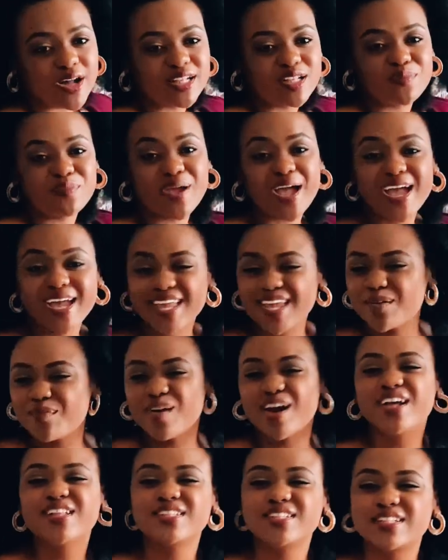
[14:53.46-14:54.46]
in the back. It
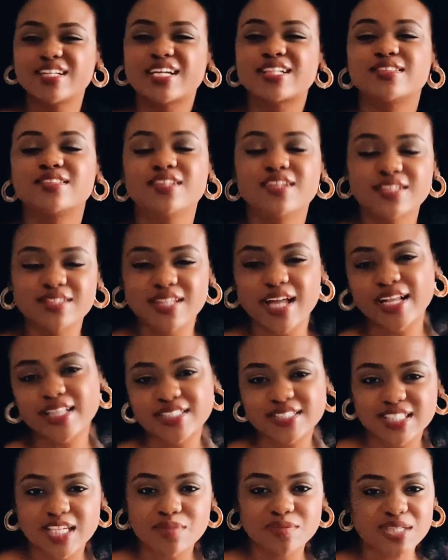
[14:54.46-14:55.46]
might look like
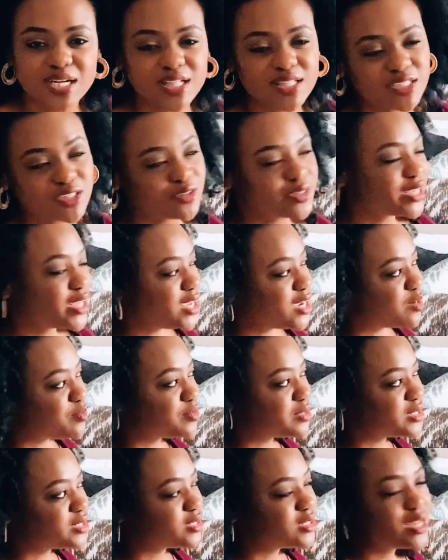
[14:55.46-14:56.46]
the same color on
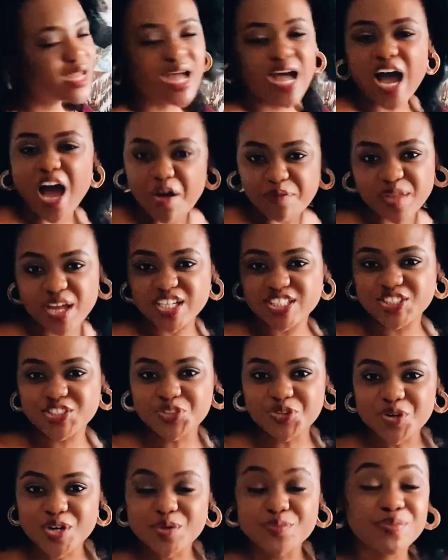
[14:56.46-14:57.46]
camera, I'm not sure,